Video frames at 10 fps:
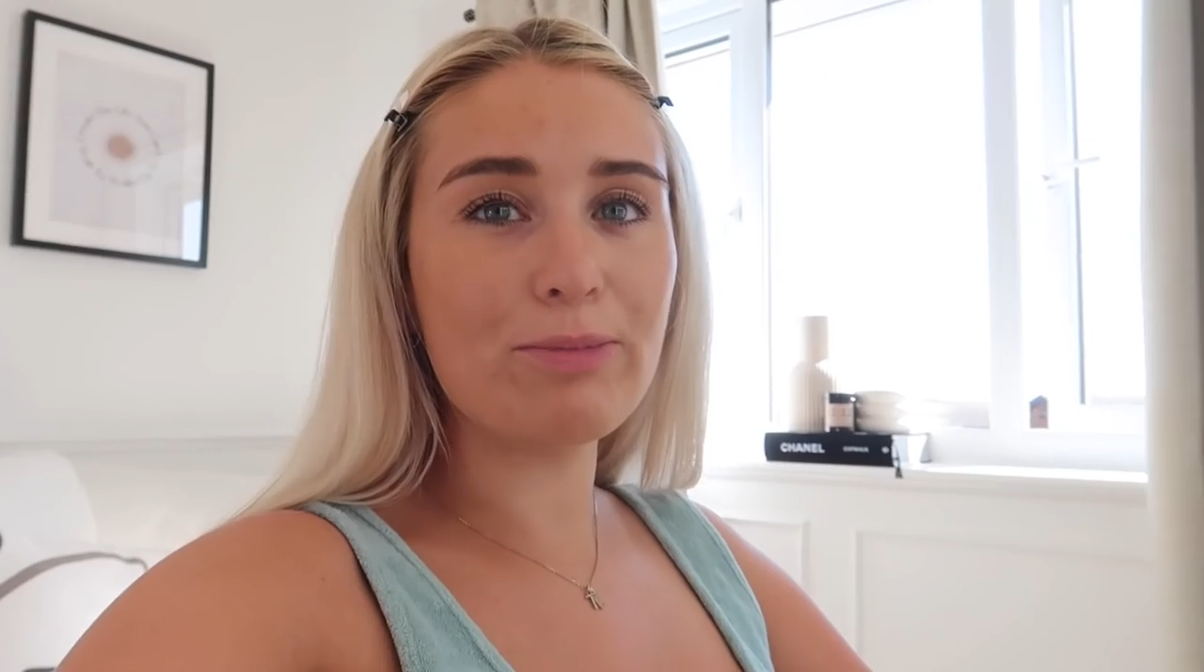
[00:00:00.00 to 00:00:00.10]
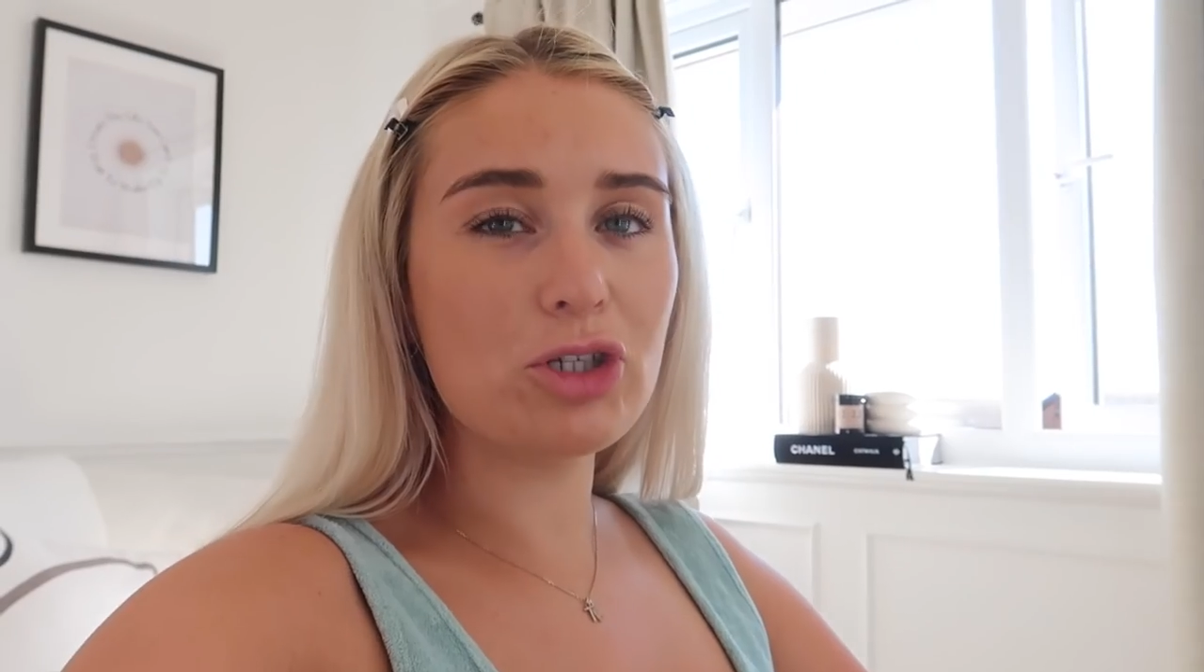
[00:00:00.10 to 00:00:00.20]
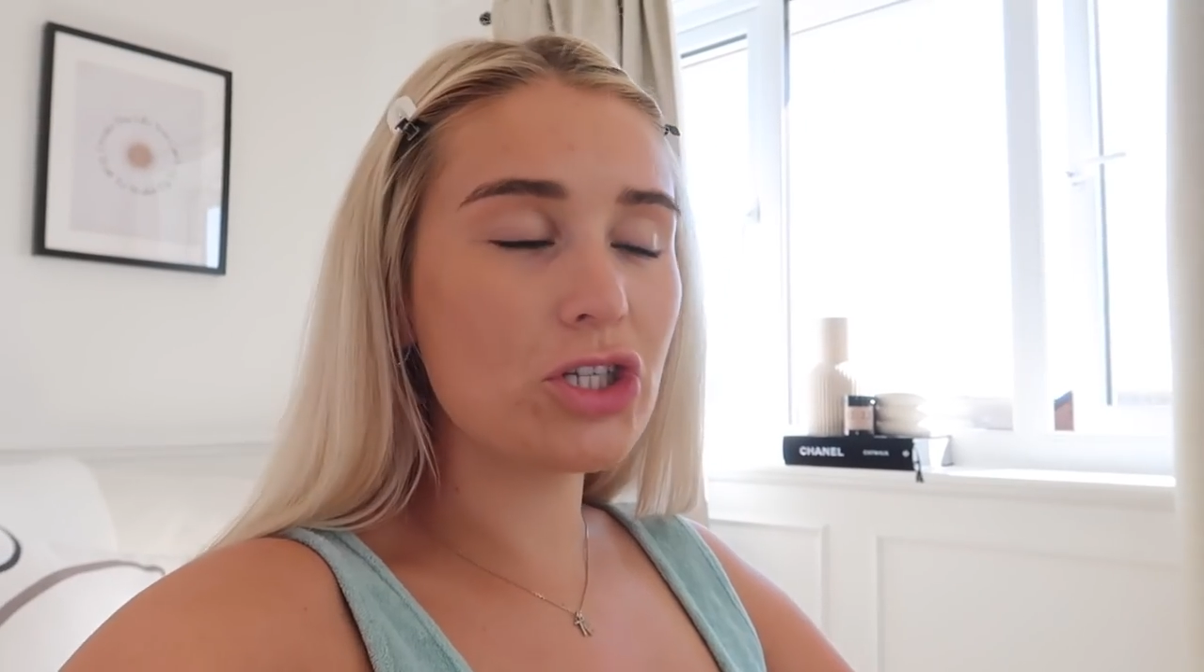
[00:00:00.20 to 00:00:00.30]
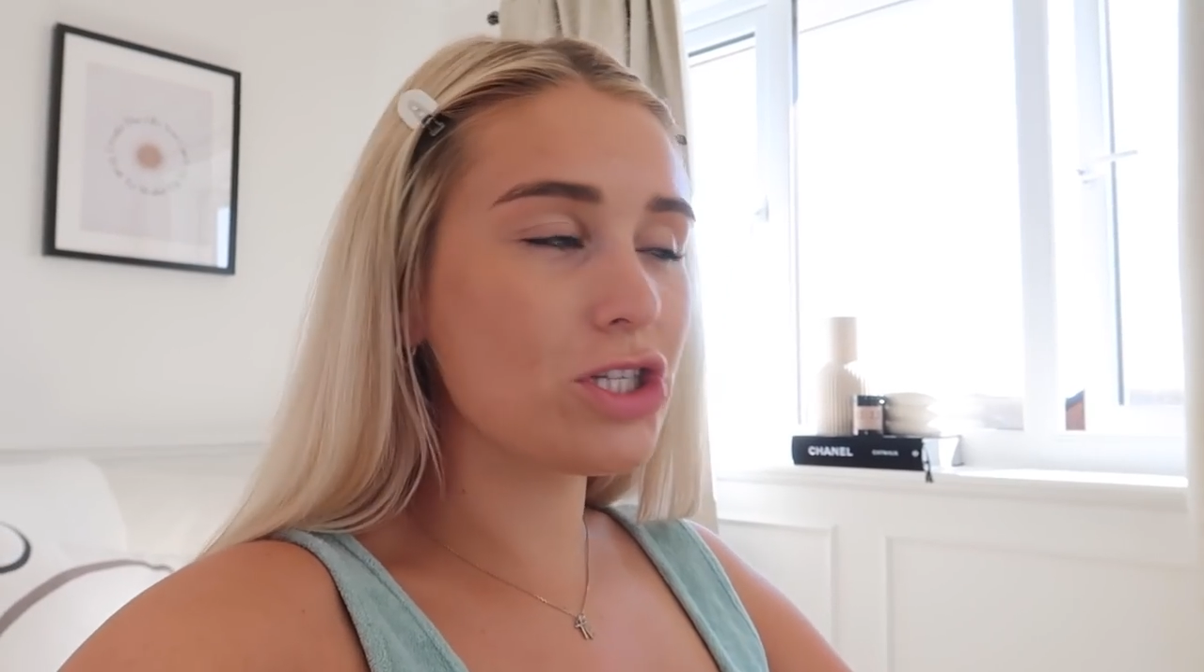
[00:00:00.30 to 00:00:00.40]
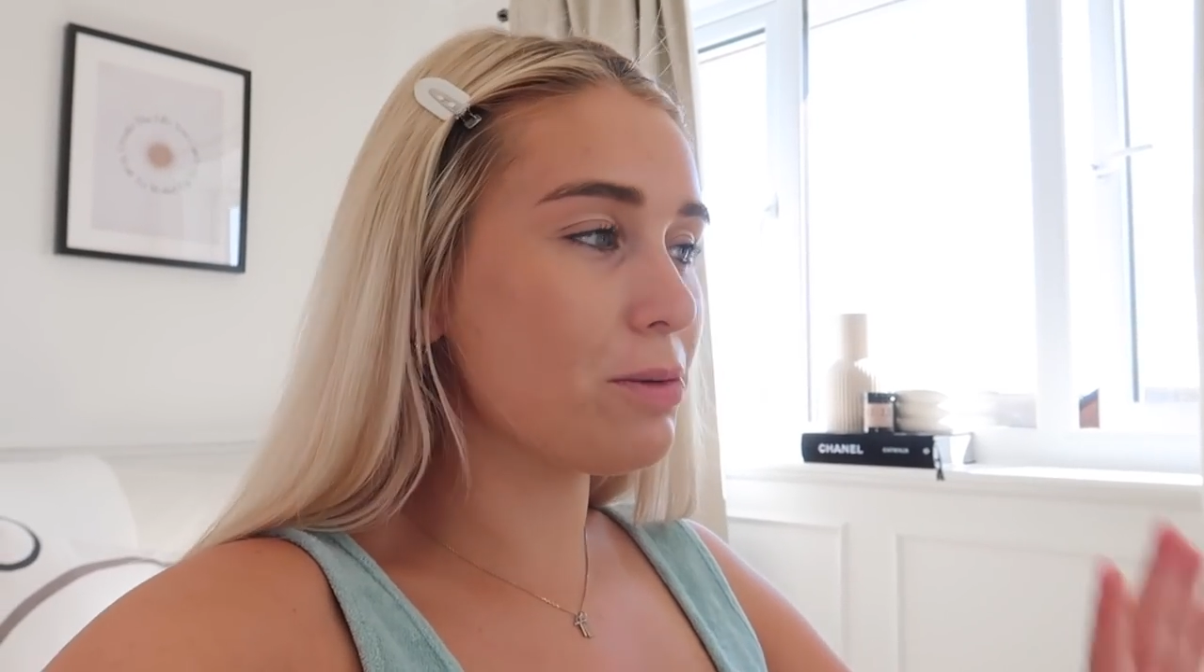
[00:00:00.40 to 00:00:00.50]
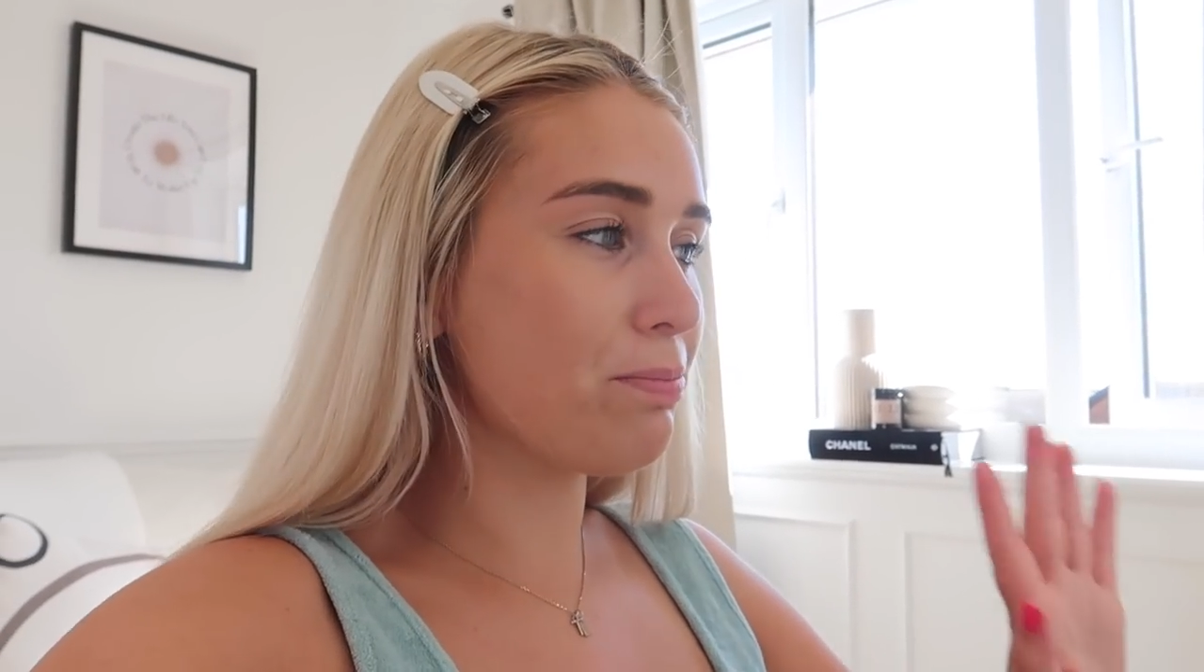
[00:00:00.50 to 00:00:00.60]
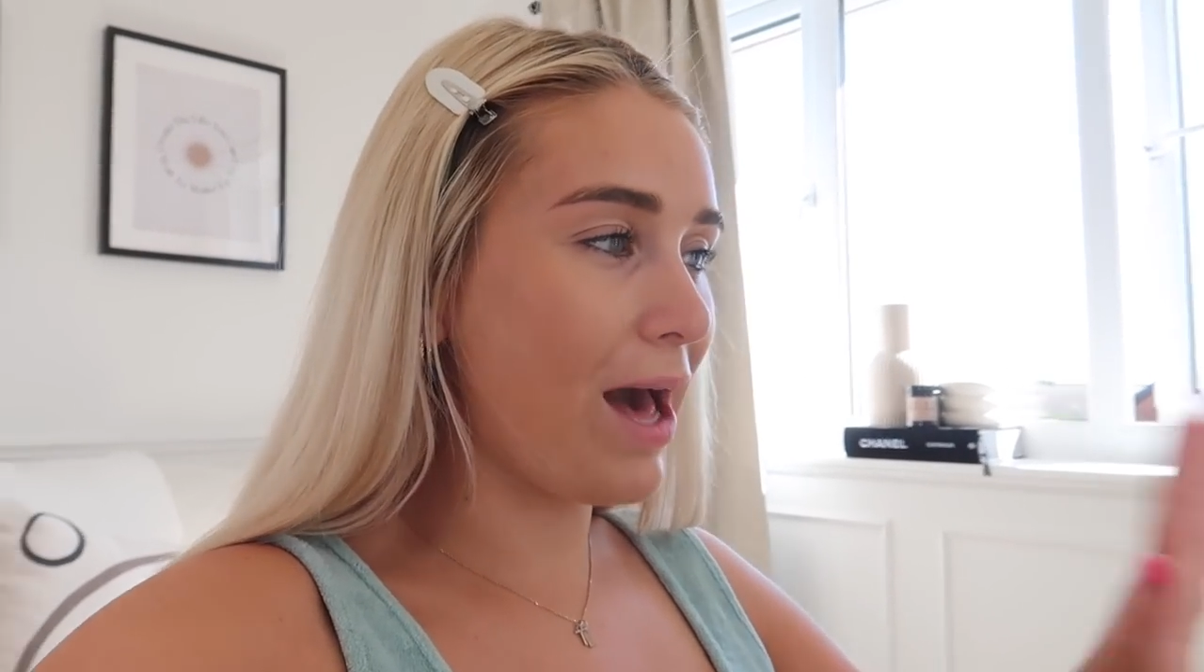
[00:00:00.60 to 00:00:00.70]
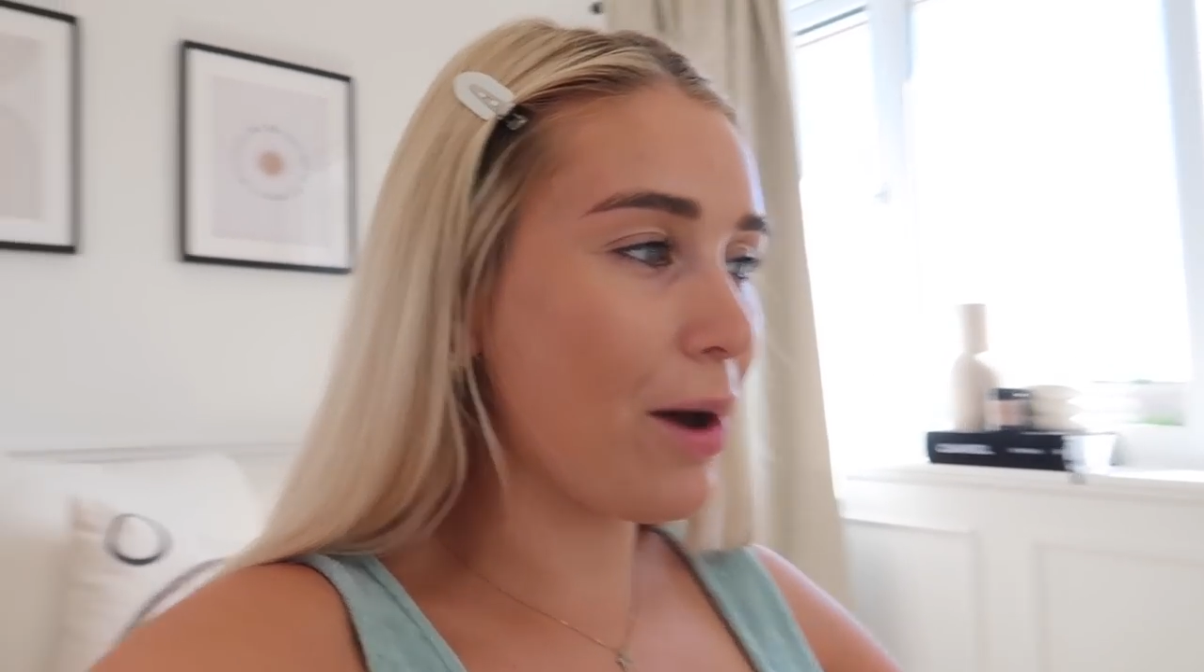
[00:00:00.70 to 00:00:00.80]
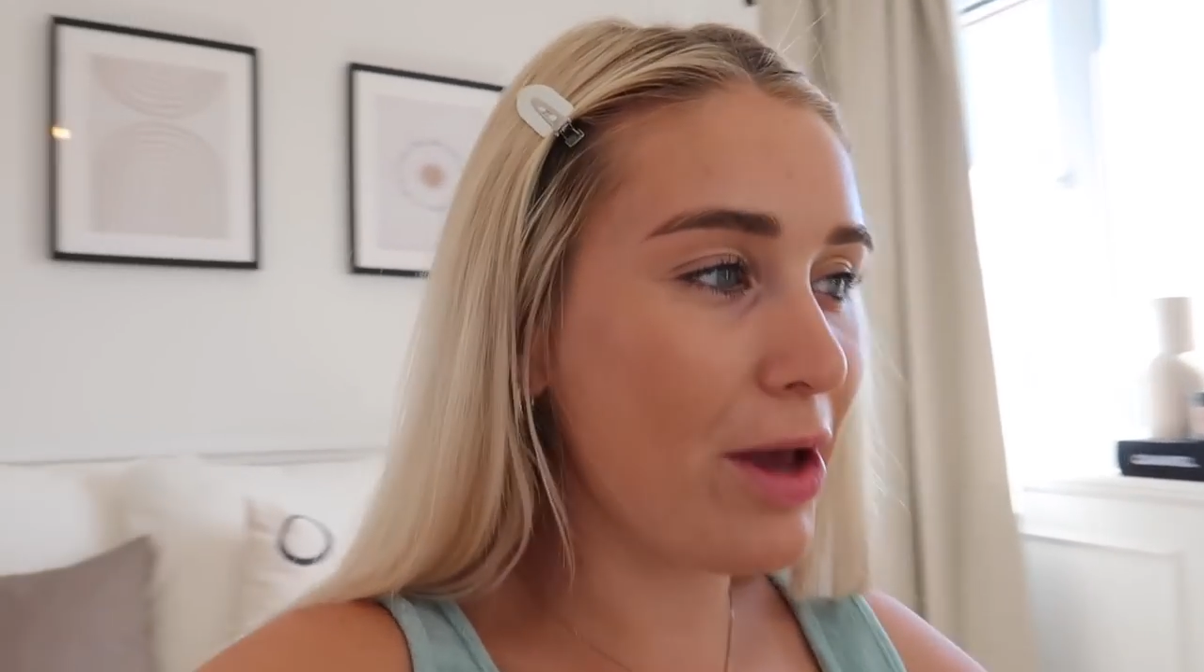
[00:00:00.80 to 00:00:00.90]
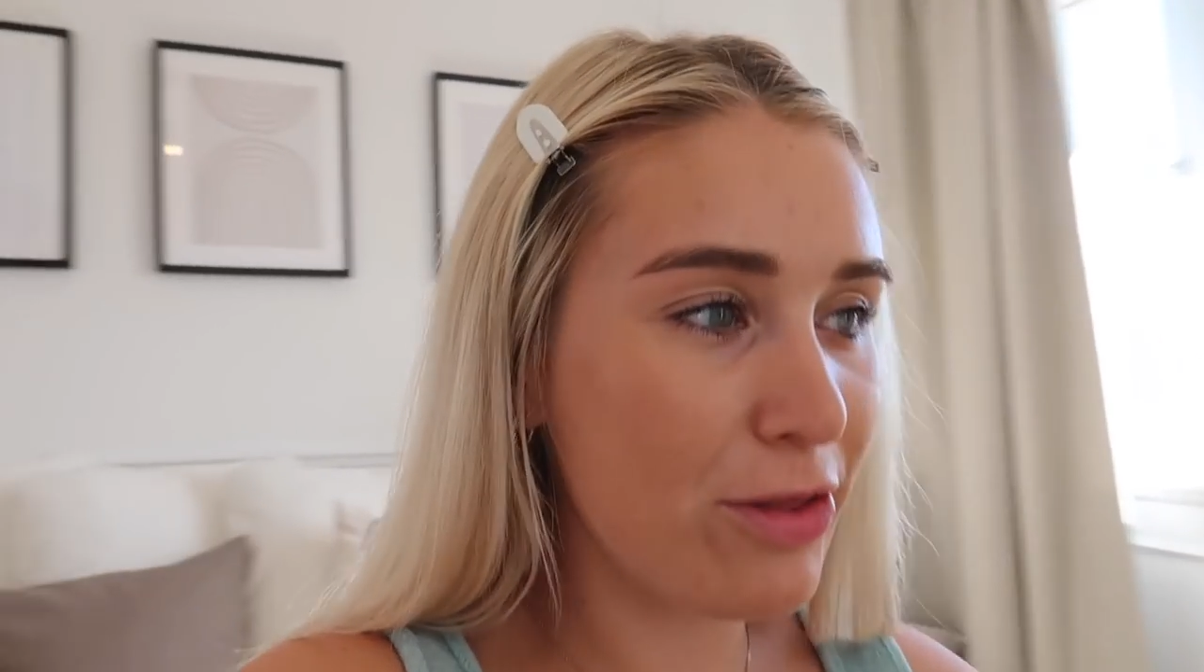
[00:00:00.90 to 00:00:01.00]
I'm just
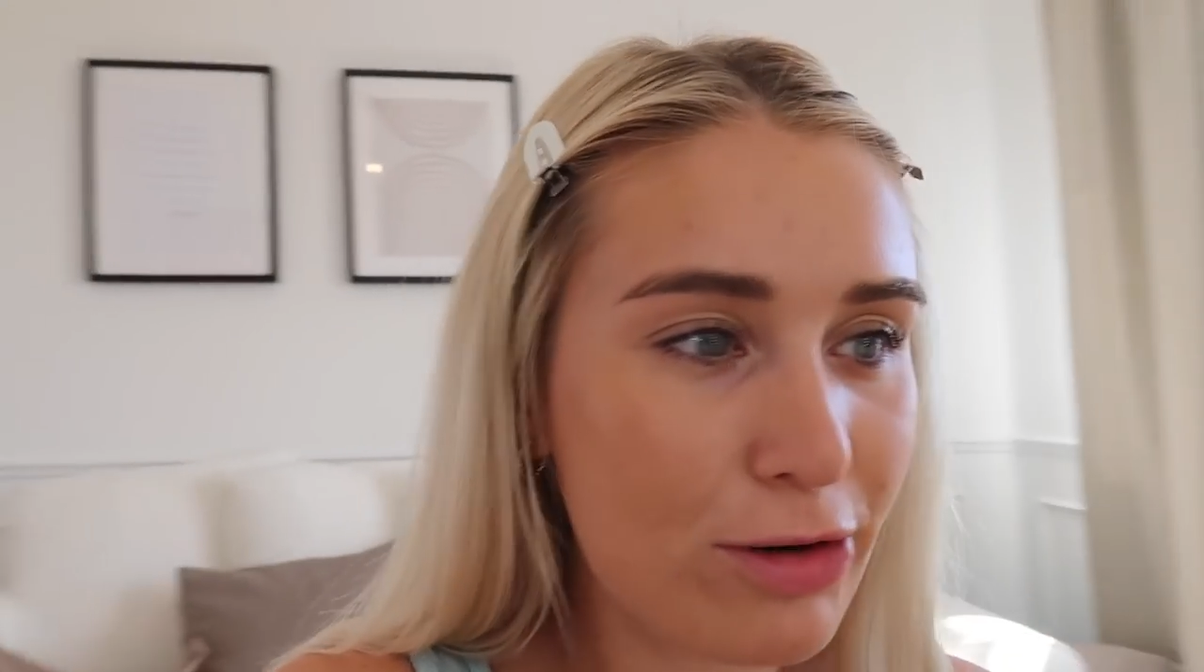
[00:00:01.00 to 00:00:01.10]
partway